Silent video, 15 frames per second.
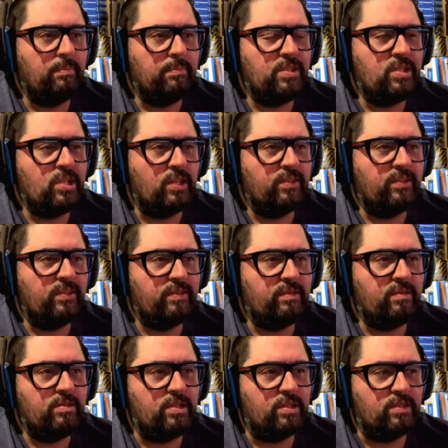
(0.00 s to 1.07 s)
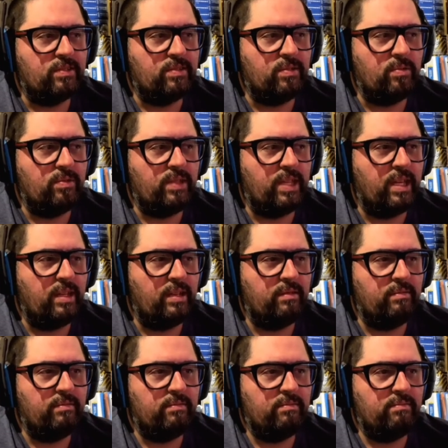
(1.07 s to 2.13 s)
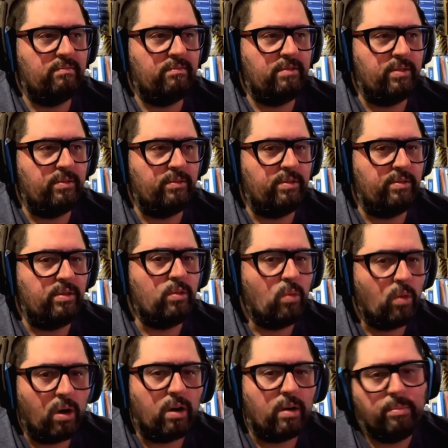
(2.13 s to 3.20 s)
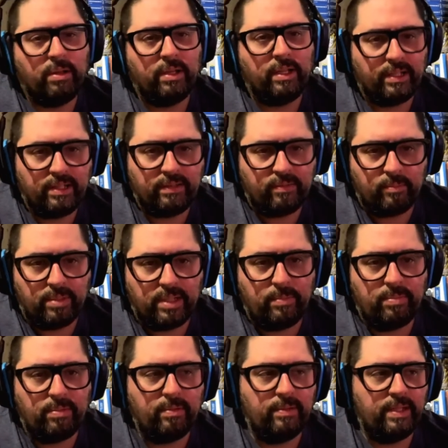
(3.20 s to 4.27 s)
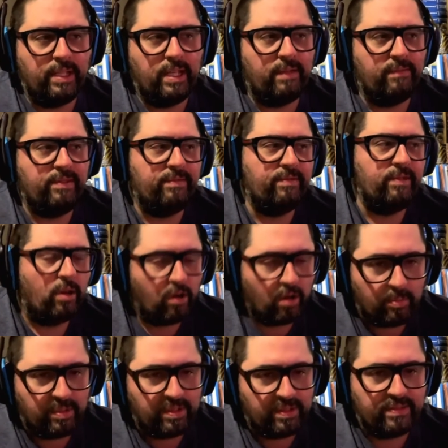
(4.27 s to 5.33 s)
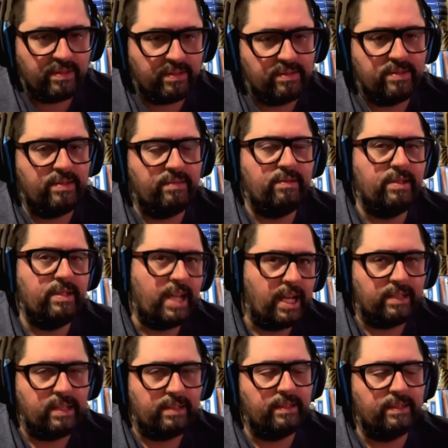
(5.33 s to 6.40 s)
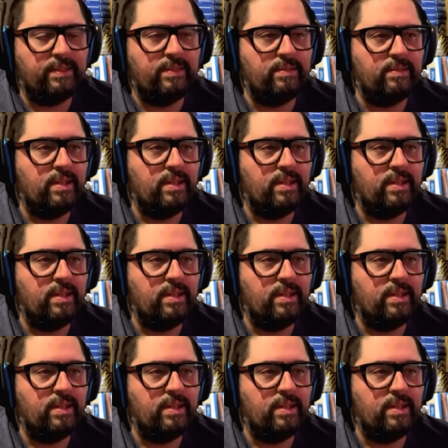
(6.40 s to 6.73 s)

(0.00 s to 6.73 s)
just so that you are playing different people. They have different armies. There's different tactics.